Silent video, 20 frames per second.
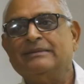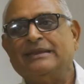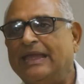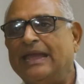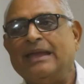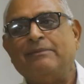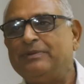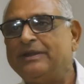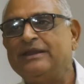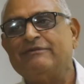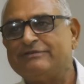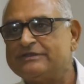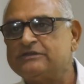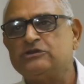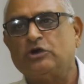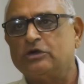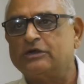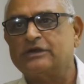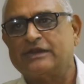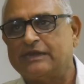APEDA was
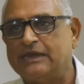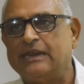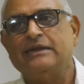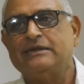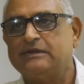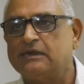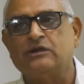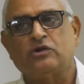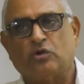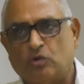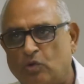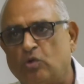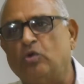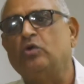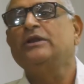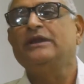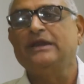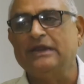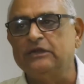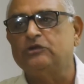not created
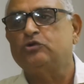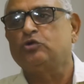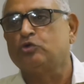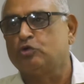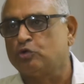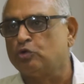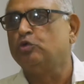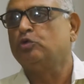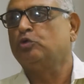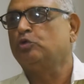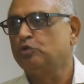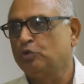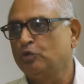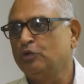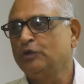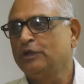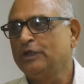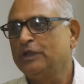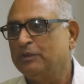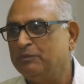only to do
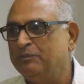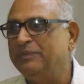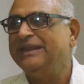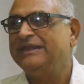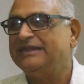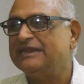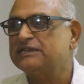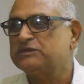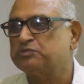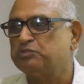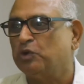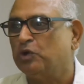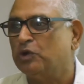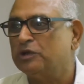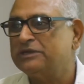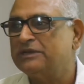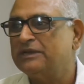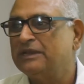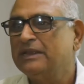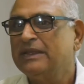meat
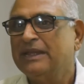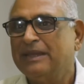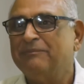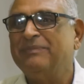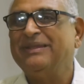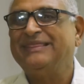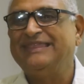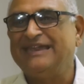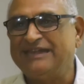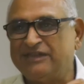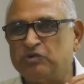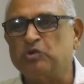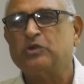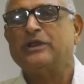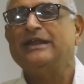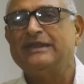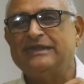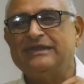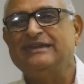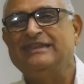export, but they
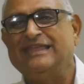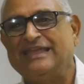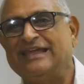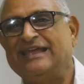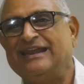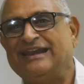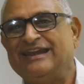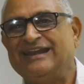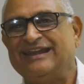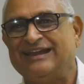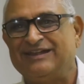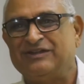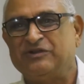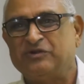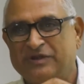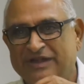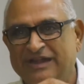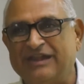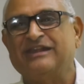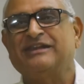took it there
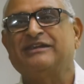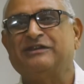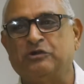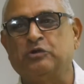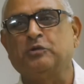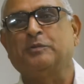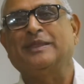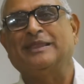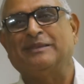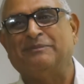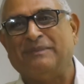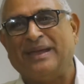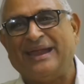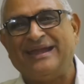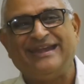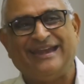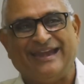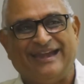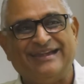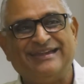to be the
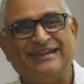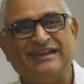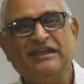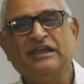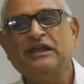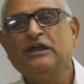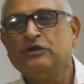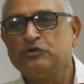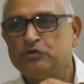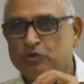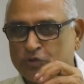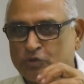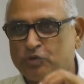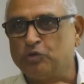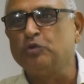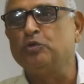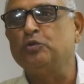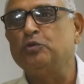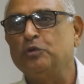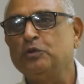mandate to
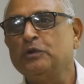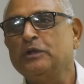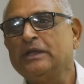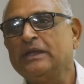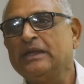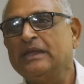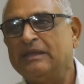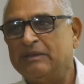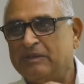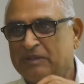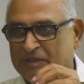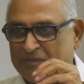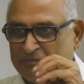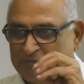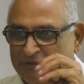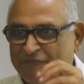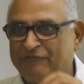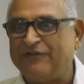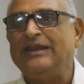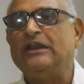do
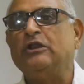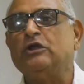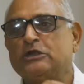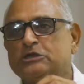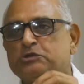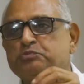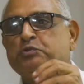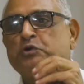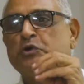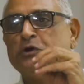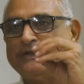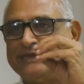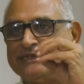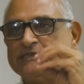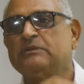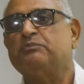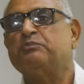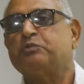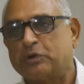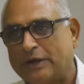buffalo export
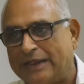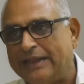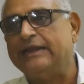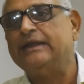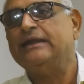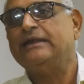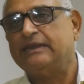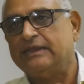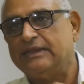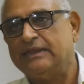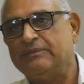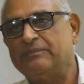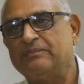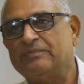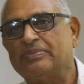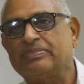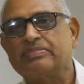as a priority.